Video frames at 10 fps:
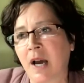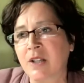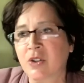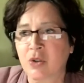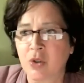
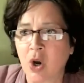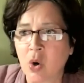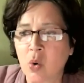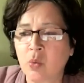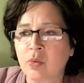as you
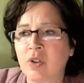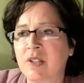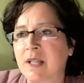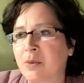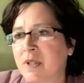know, the
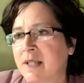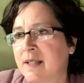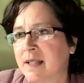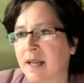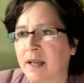
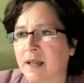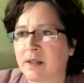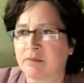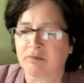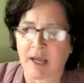series
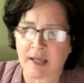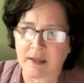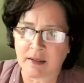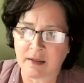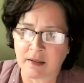
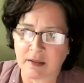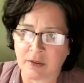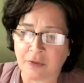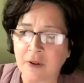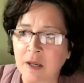and
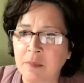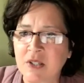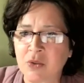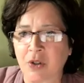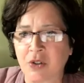the film
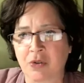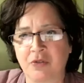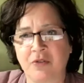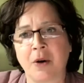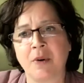is
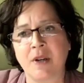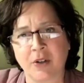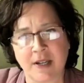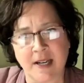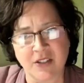structured very
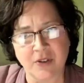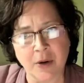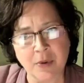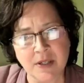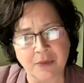organized,
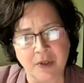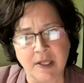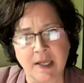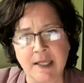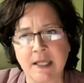very
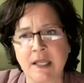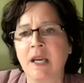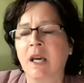differently.